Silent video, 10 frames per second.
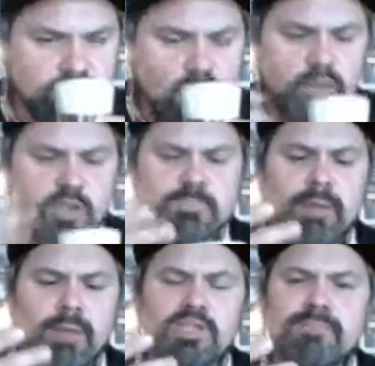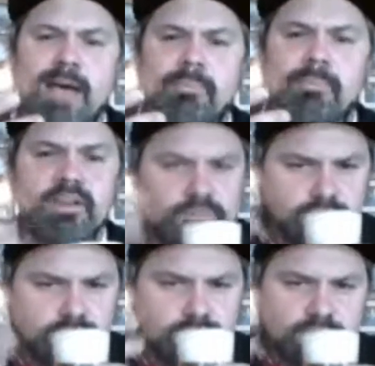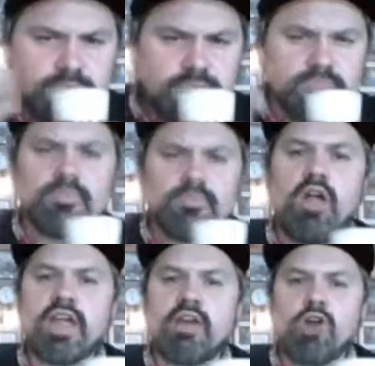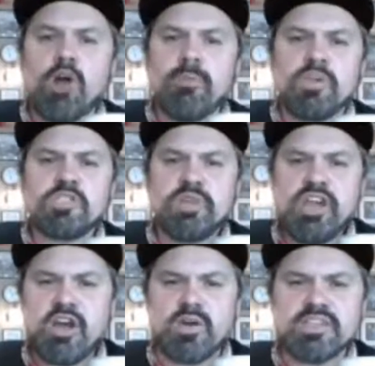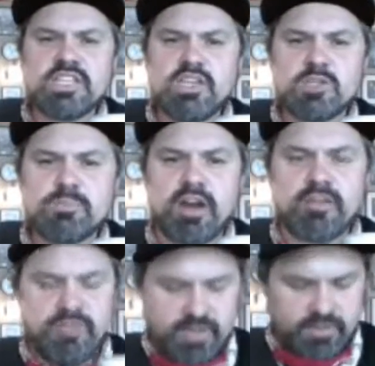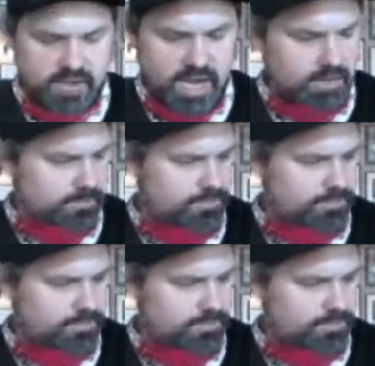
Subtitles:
All those bubbles popping, all that aroma, which we know is a huge part of flavor, right?